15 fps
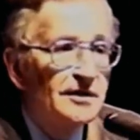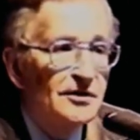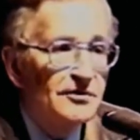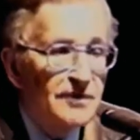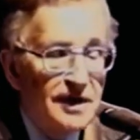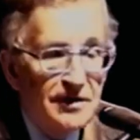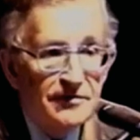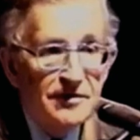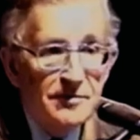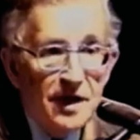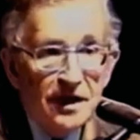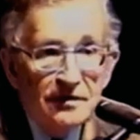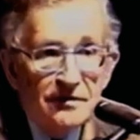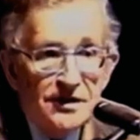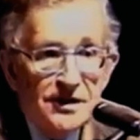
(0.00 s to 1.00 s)
the threat of
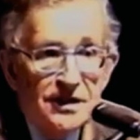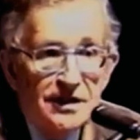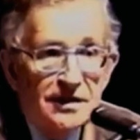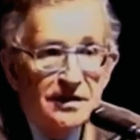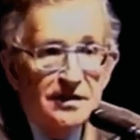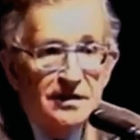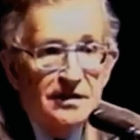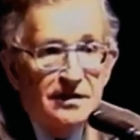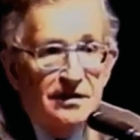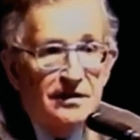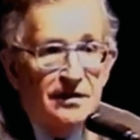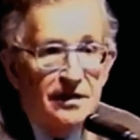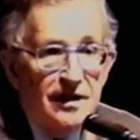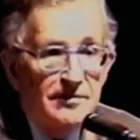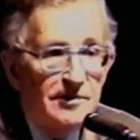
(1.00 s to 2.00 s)
democracy and
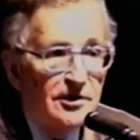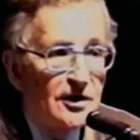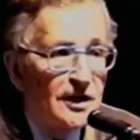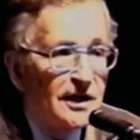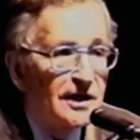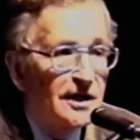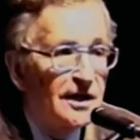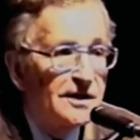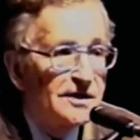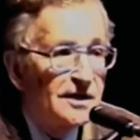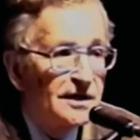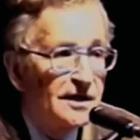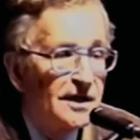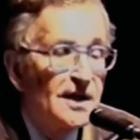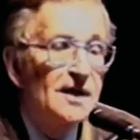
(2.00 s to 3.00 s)
labor
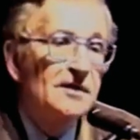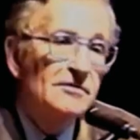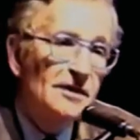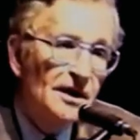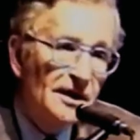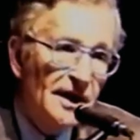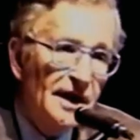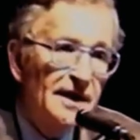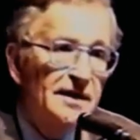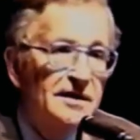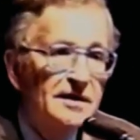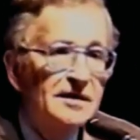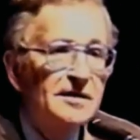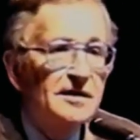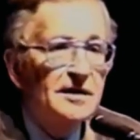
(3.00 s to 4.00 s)
organizing. Well,
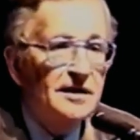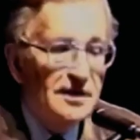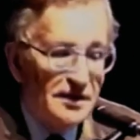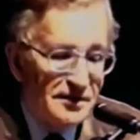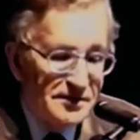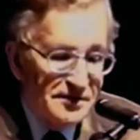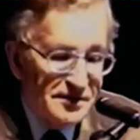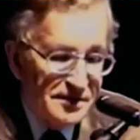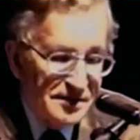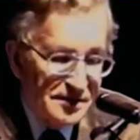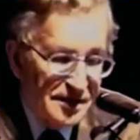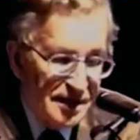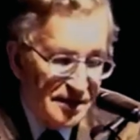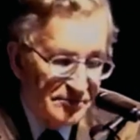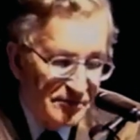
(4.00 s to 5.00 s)

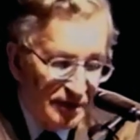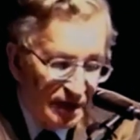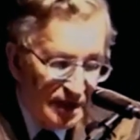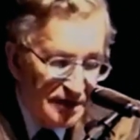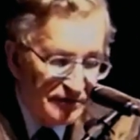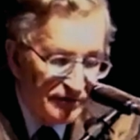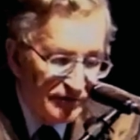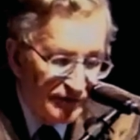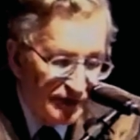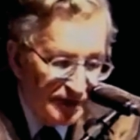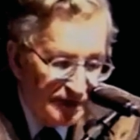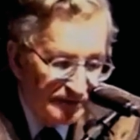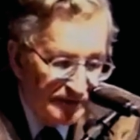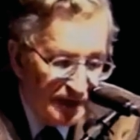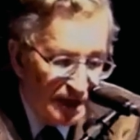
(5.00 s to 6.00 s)
that belief
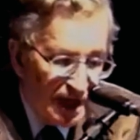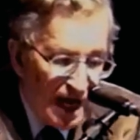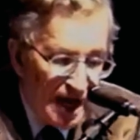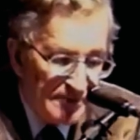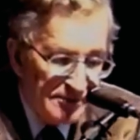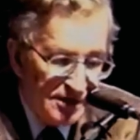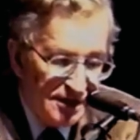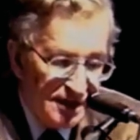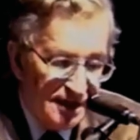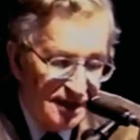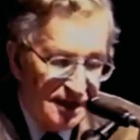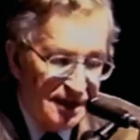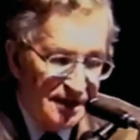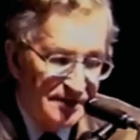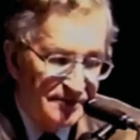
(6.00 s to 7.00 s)
collapsed,
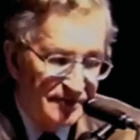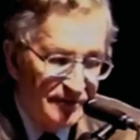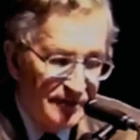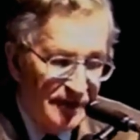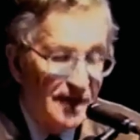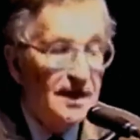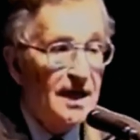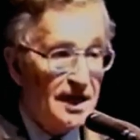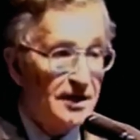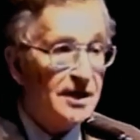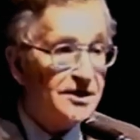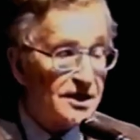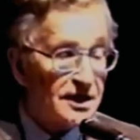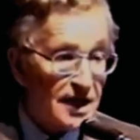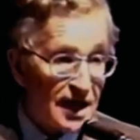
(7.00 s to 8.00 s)
and
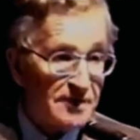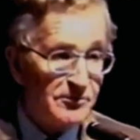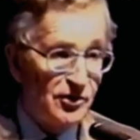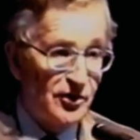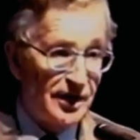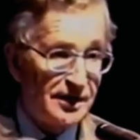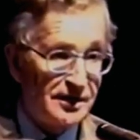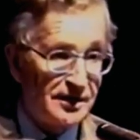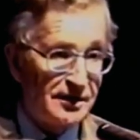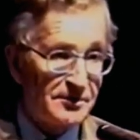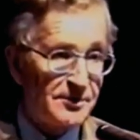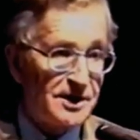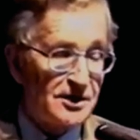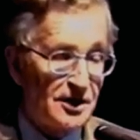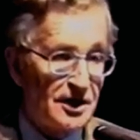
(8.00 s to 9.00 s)
it's at that point that the
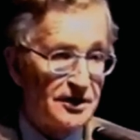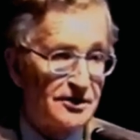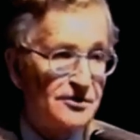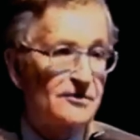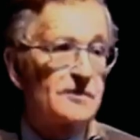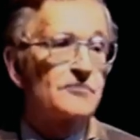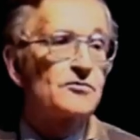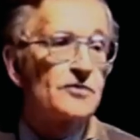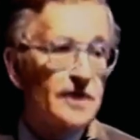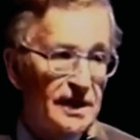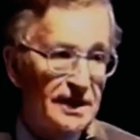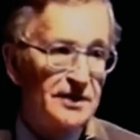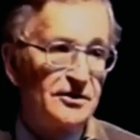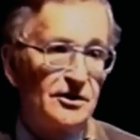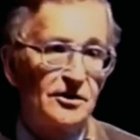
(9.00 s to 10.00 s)
PR industry
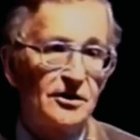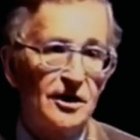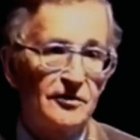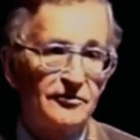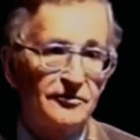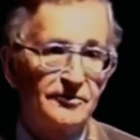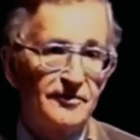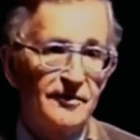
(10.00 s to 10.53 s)
really took off